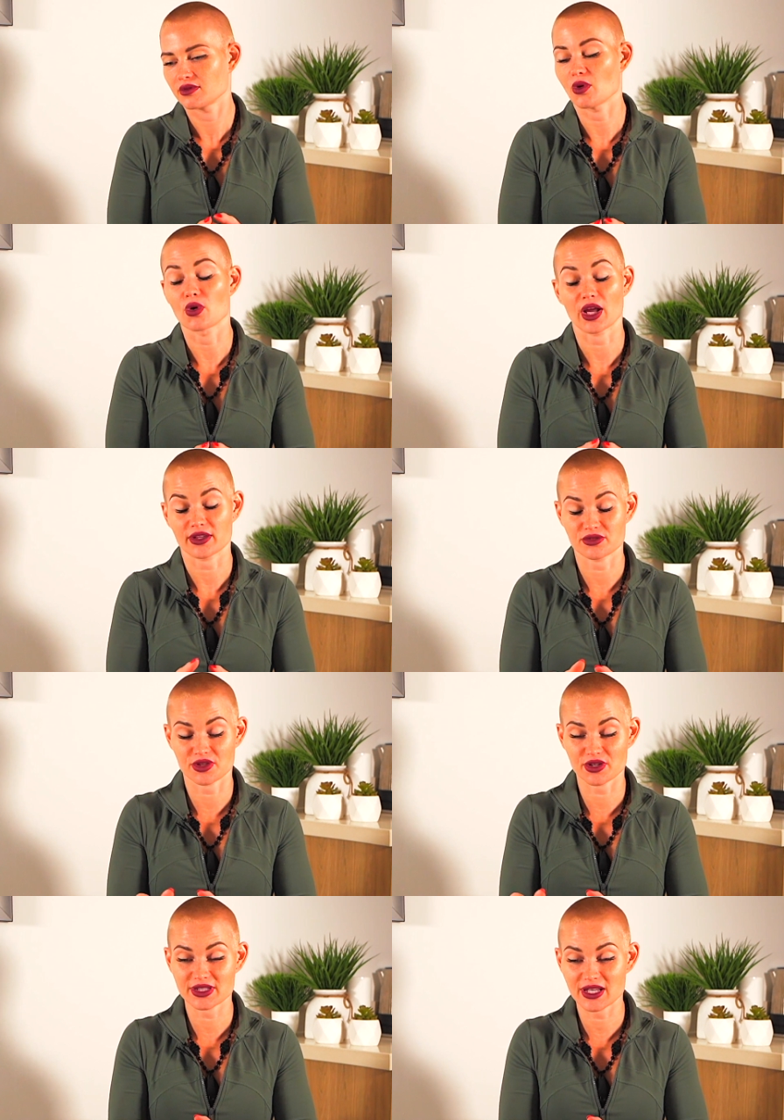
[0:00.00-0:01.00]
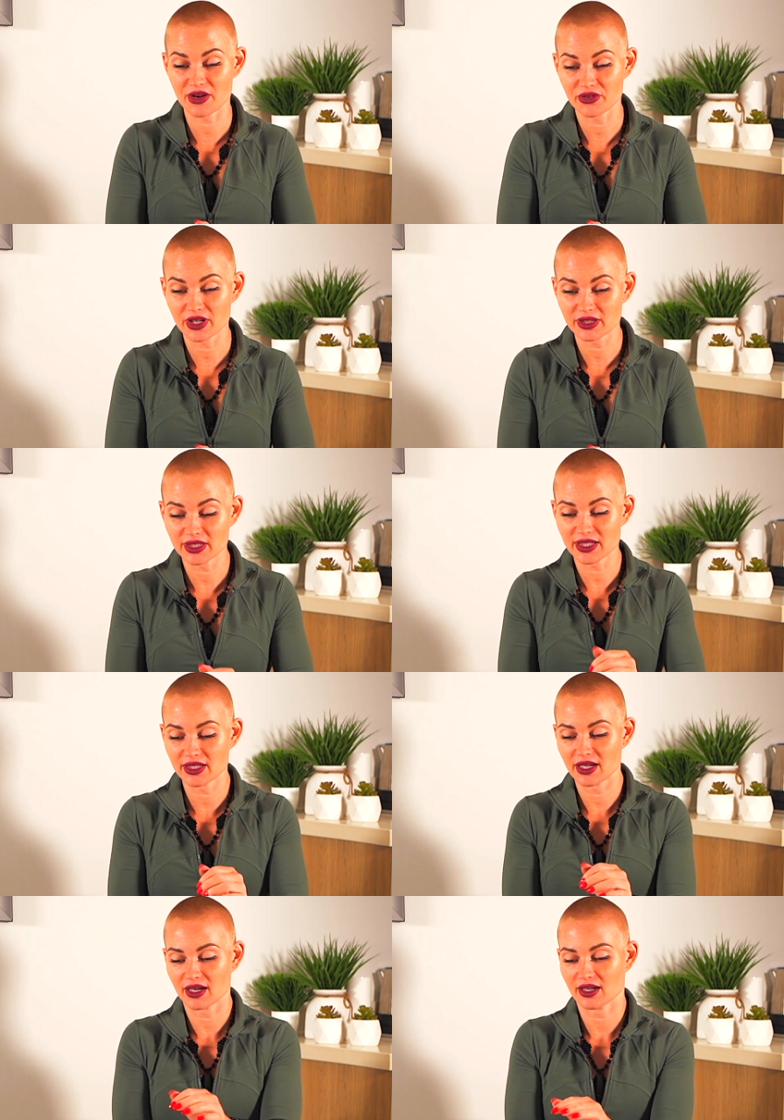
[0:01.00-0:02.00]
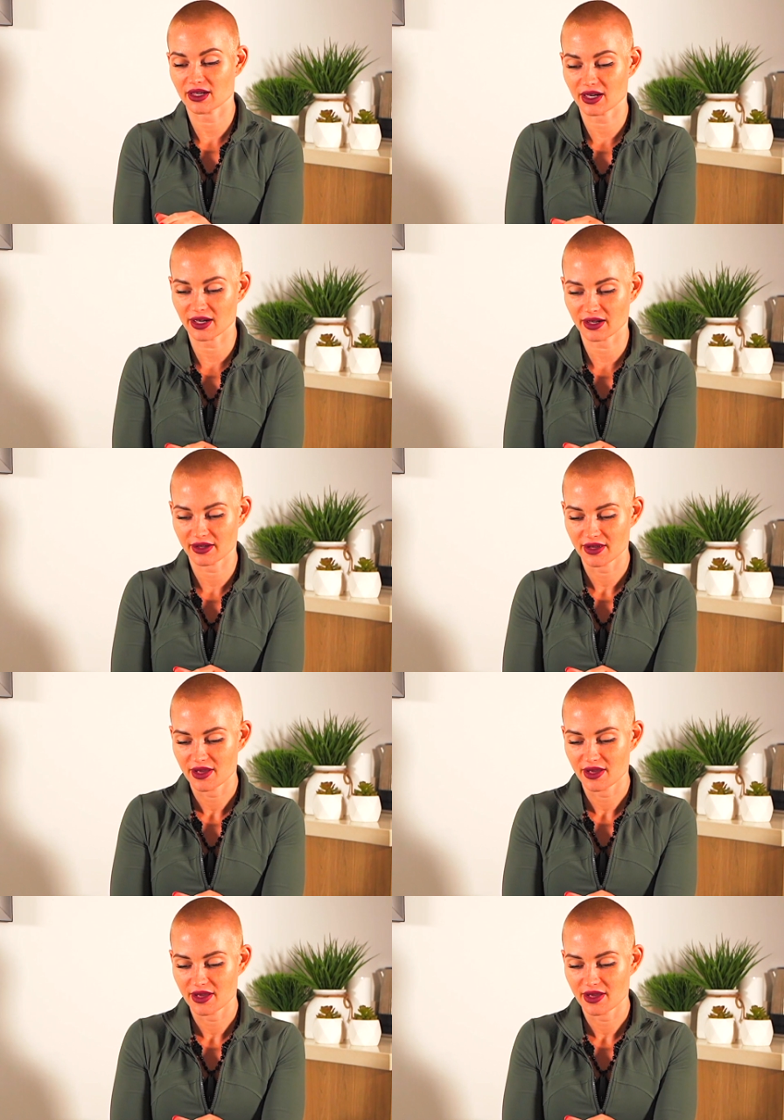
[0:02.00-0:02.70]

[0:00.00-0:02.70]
okay, so there is definitely. Uh, uh,